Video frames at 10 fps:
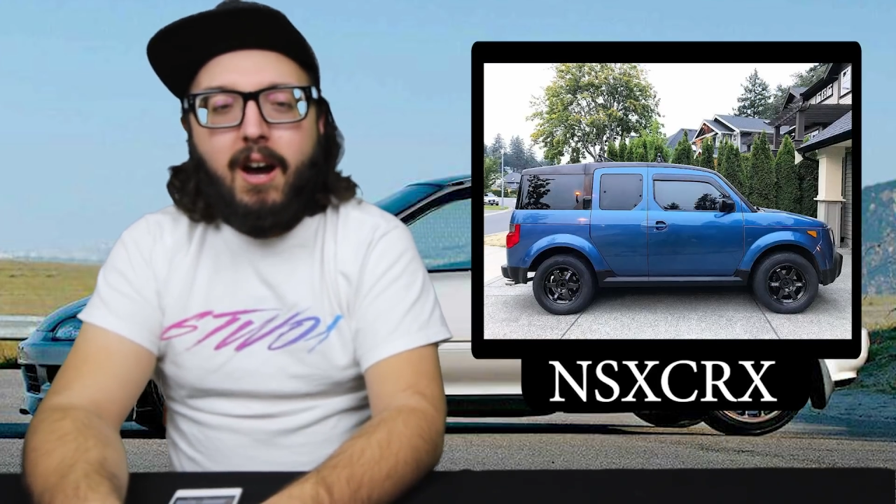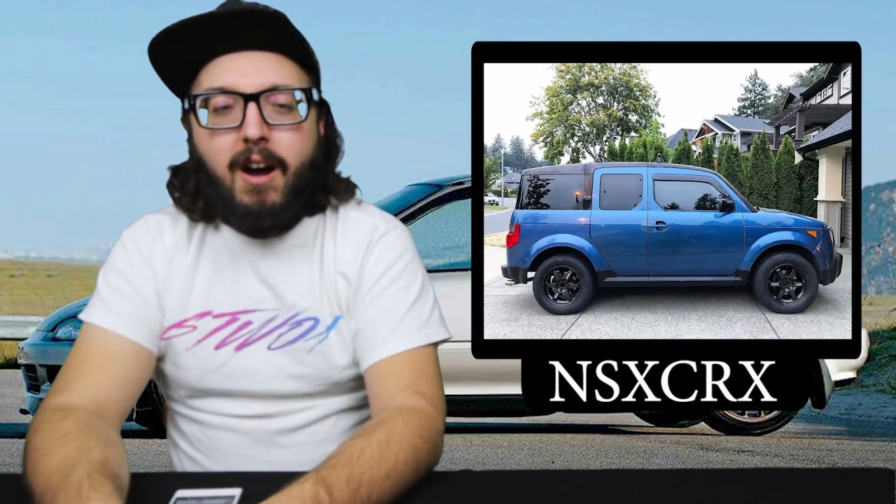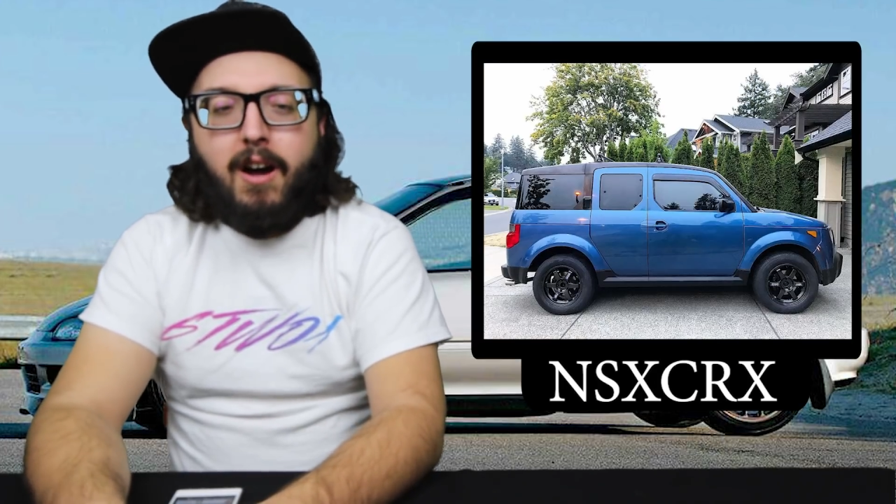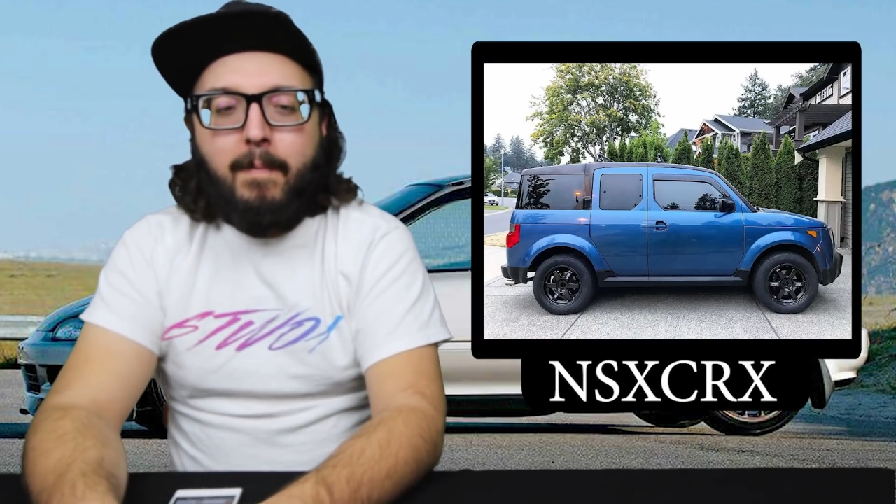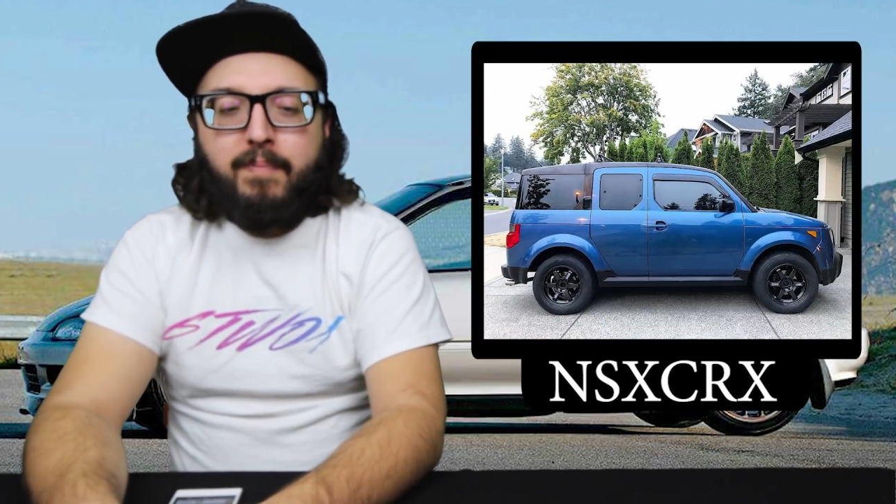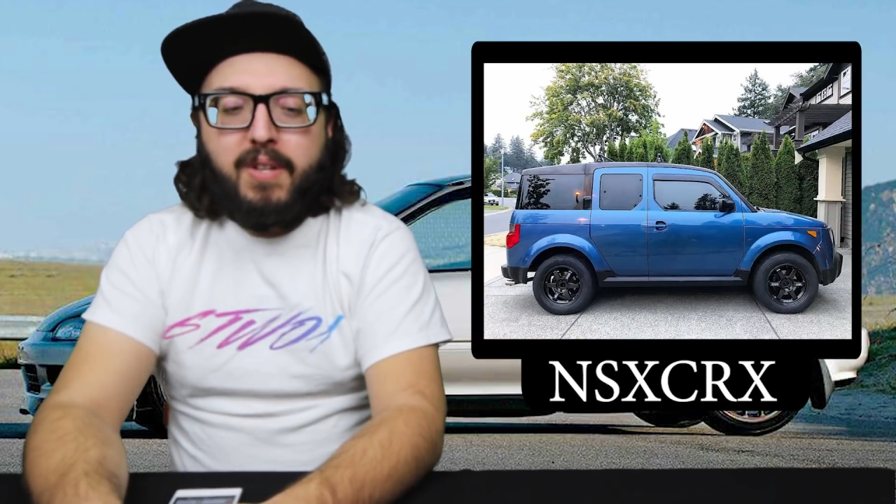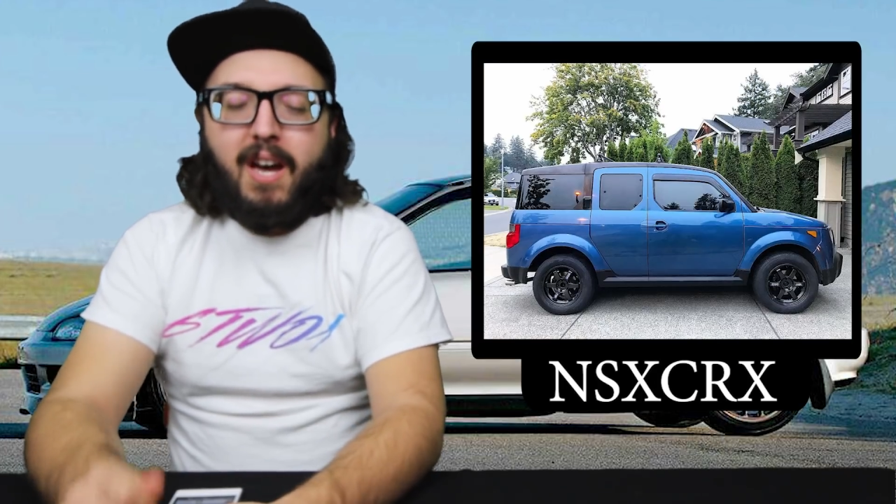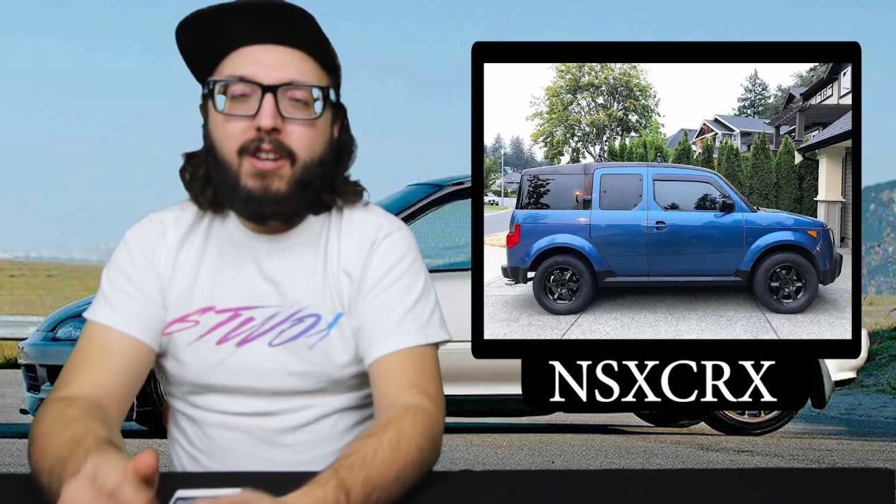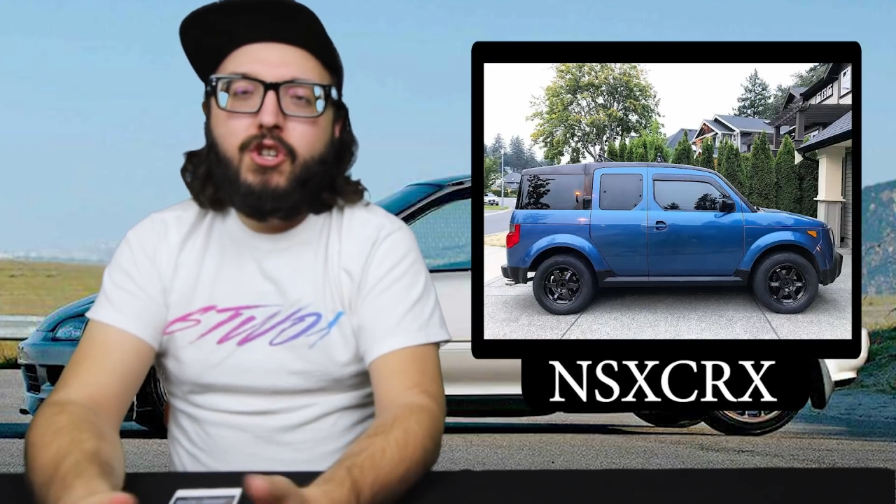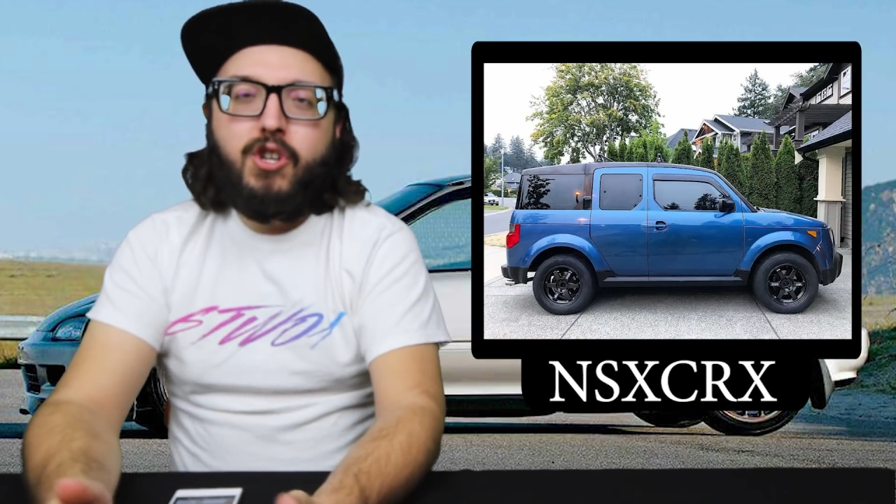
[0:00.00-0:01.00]

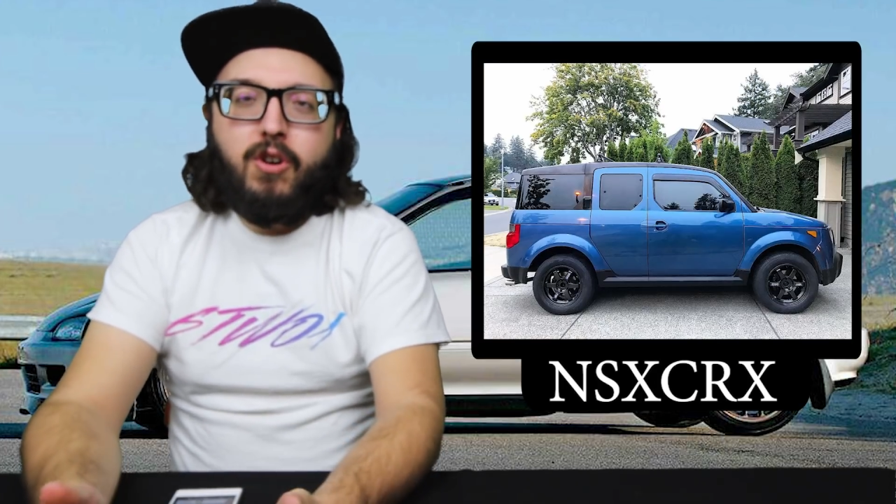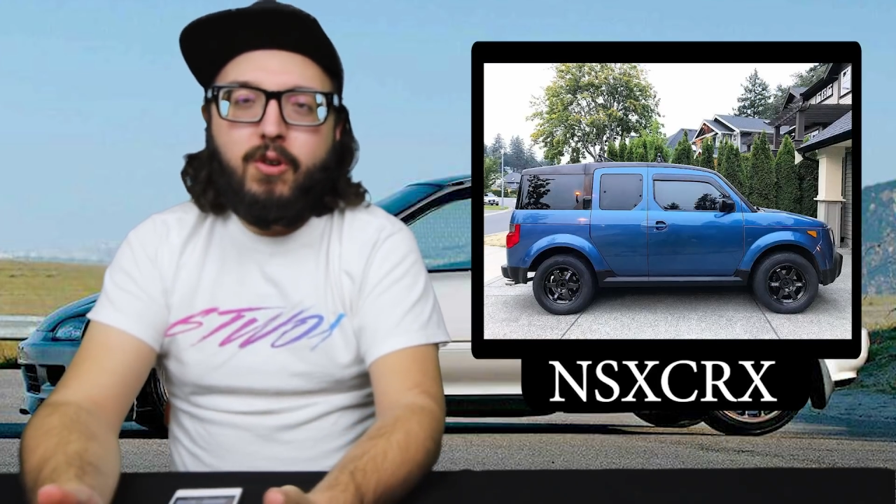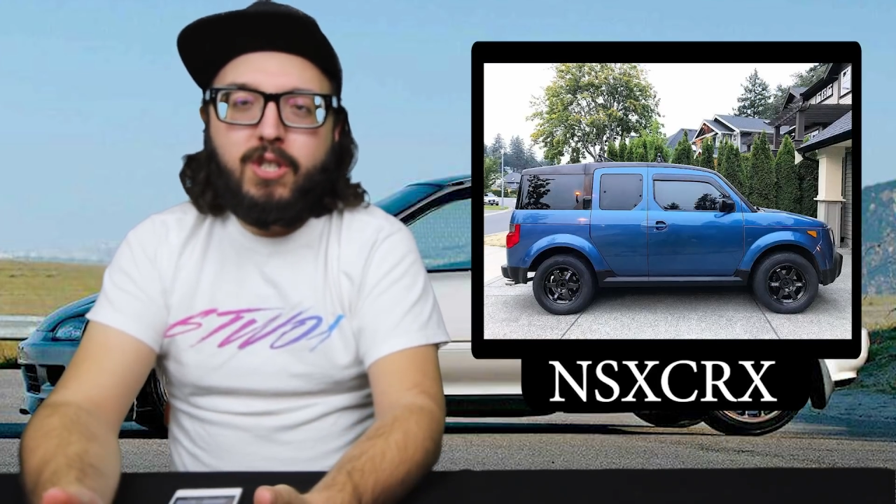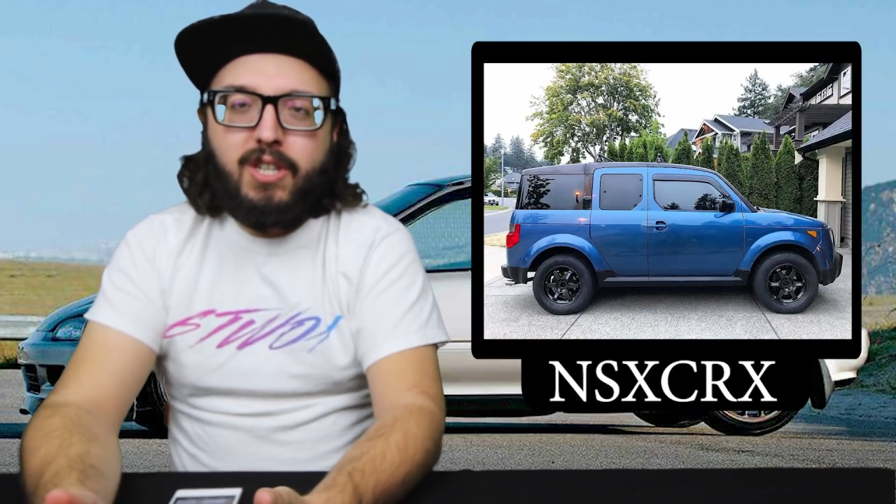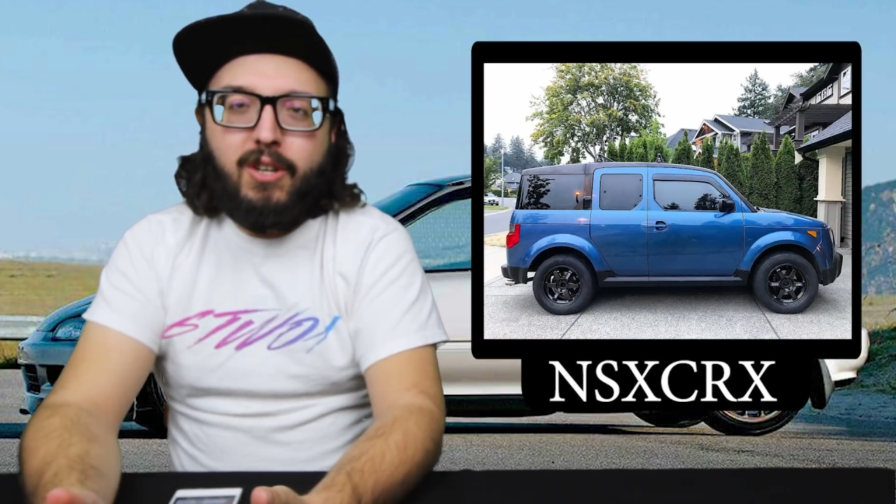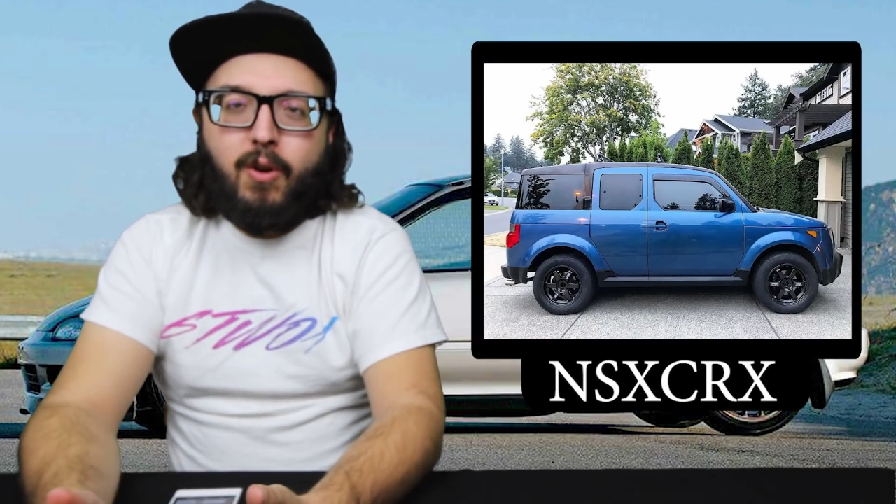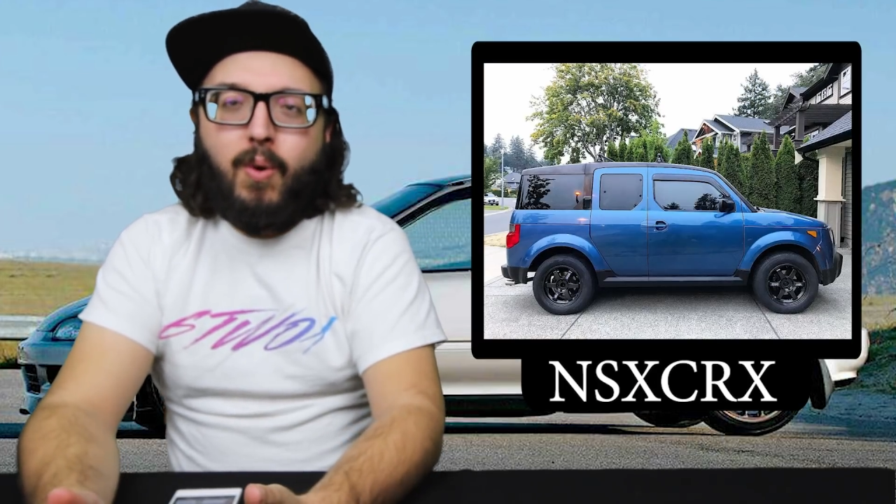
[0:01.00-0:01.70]
Kind of shows, you know,